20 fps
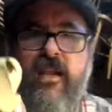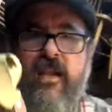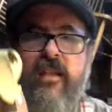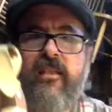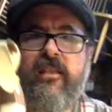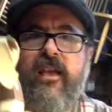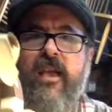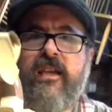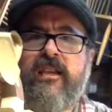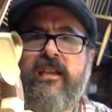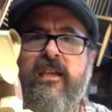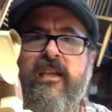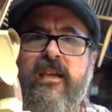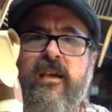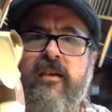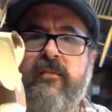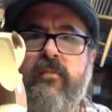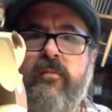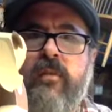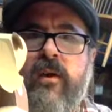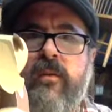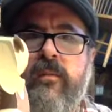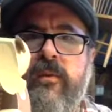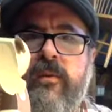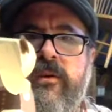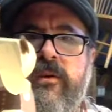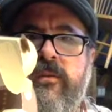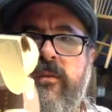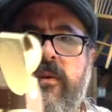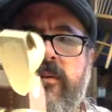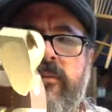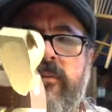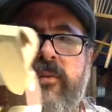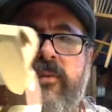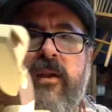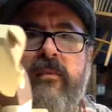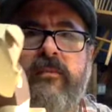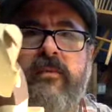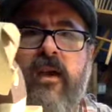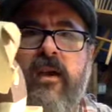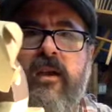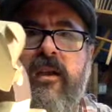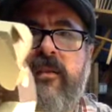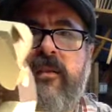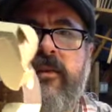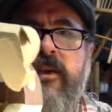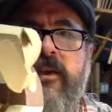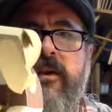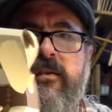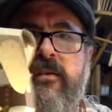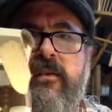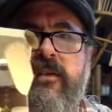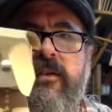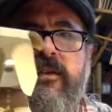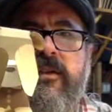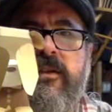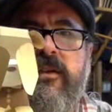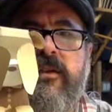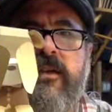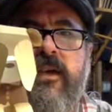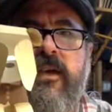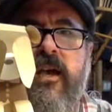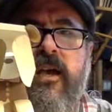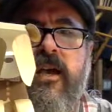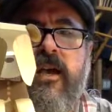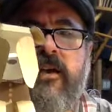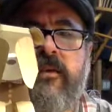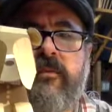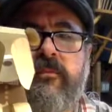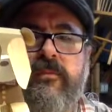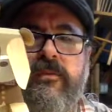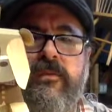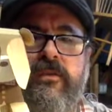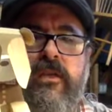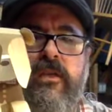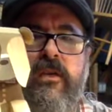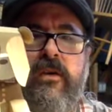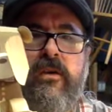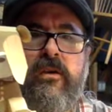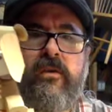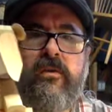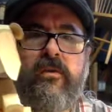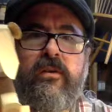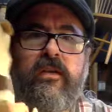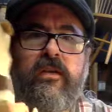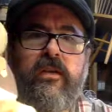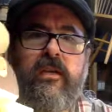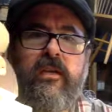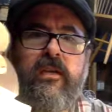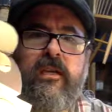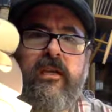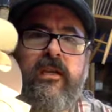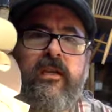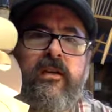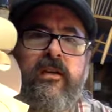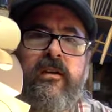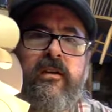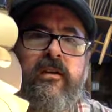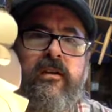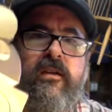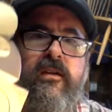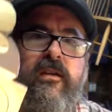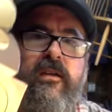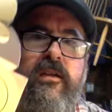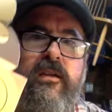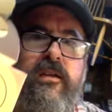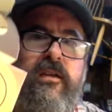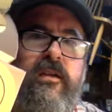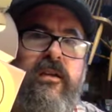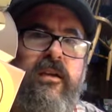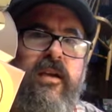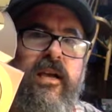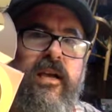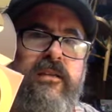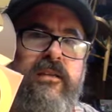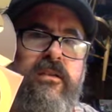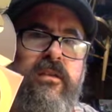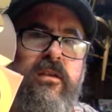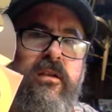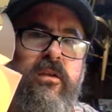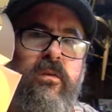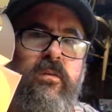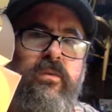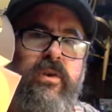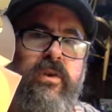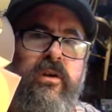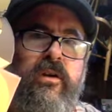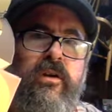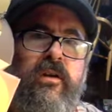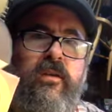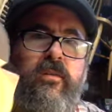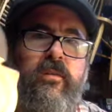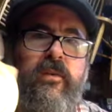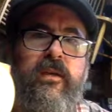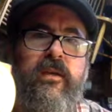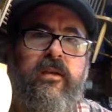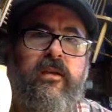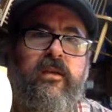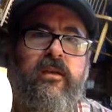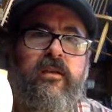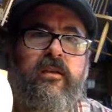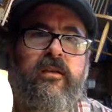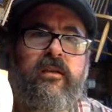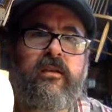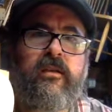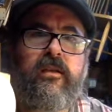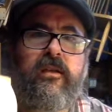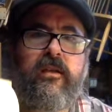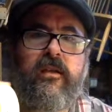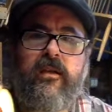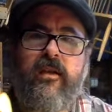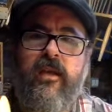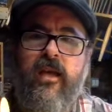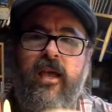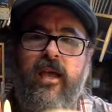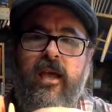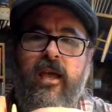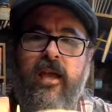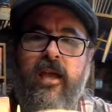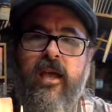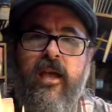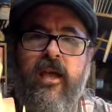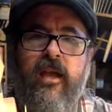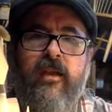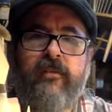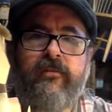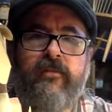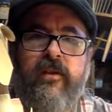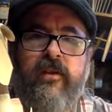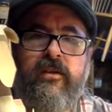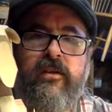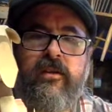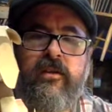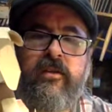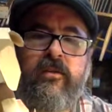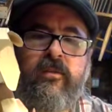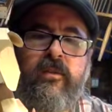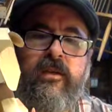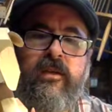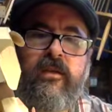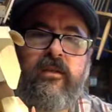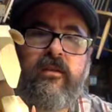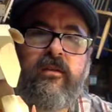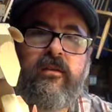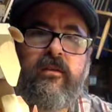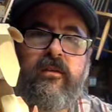kind of the idea of what I'm talking about. So here has a little turning wheel, and if I turn the wheel,